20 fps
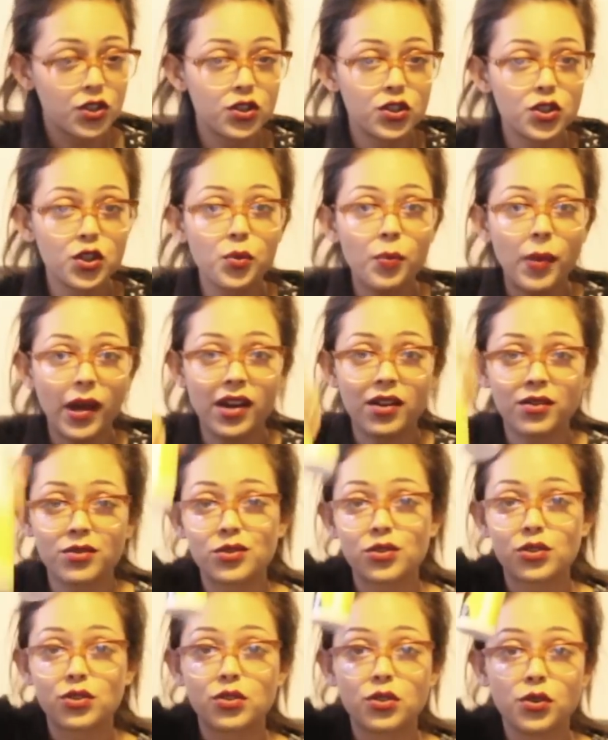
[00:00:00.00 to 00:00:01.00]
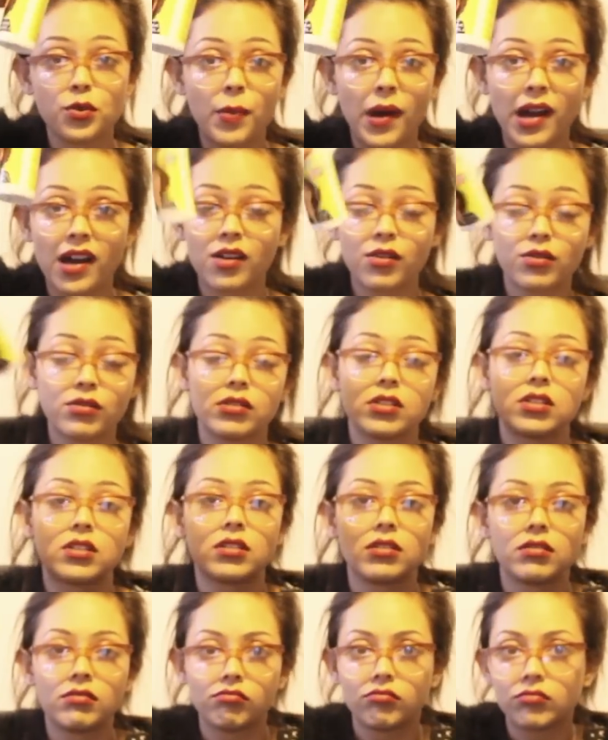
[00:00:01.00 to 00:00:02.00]
£2, £2,
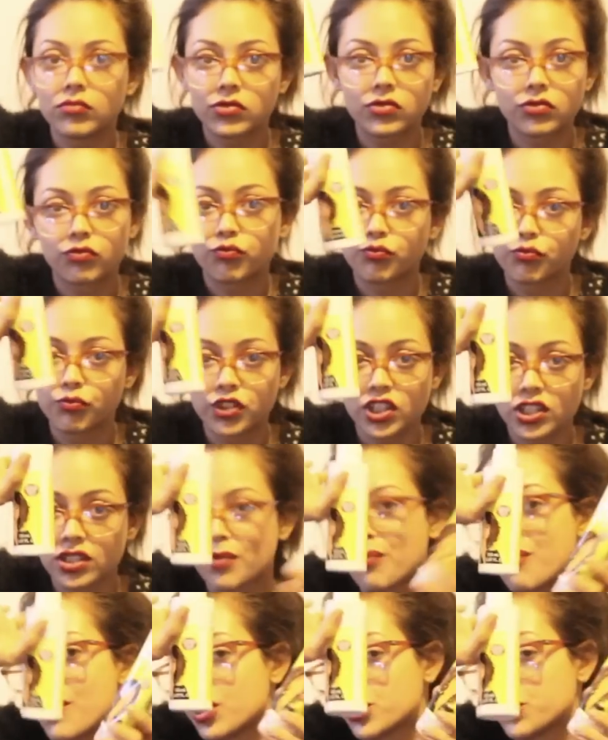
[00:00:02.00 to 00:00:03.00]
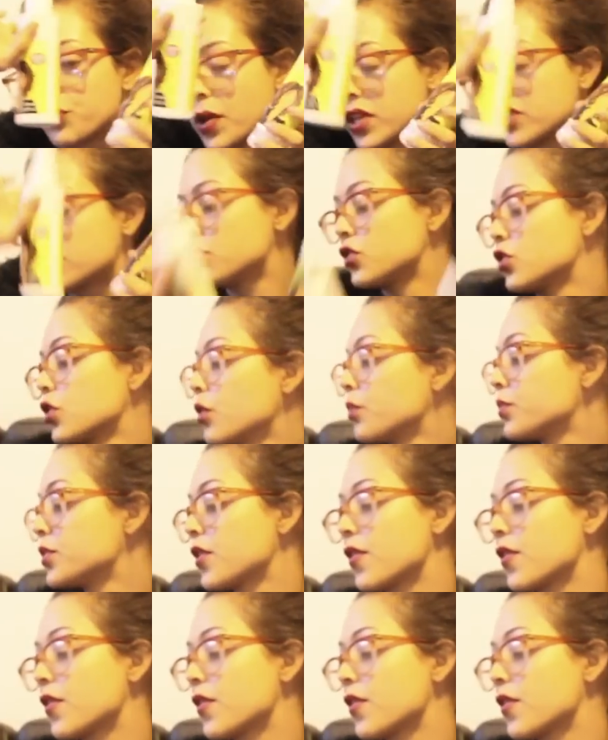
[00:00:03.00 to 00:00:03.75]
does a much better job,